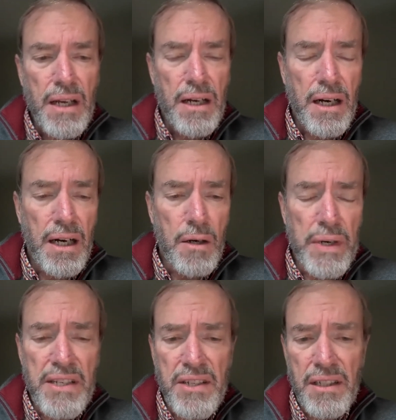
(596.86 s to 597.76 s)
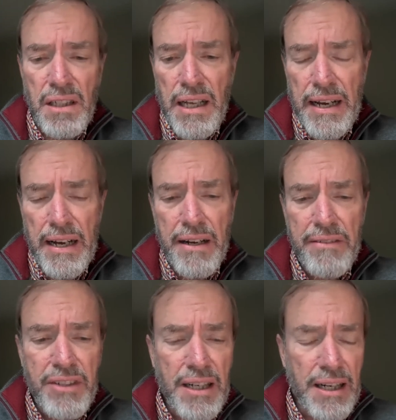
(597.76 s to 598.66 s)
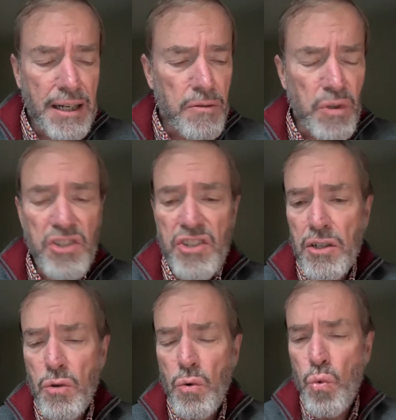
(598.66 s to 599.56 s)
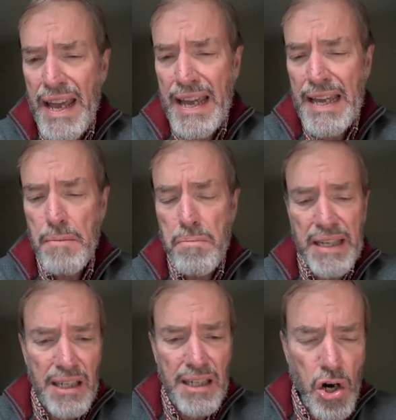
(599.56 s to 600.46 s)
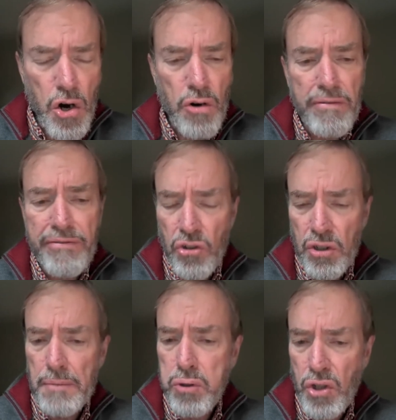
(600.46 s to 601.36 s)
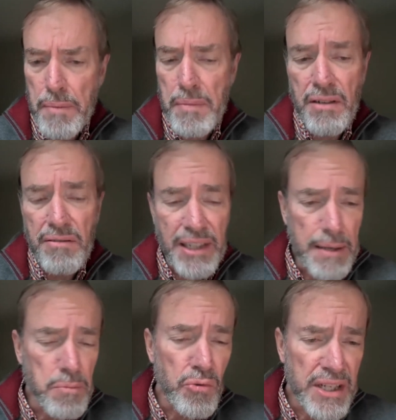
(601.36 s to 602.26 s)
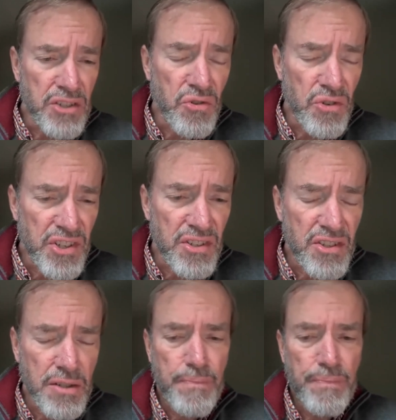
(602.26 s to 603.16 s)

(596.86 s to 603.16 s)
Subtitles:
We're still way below full employment of labor resources.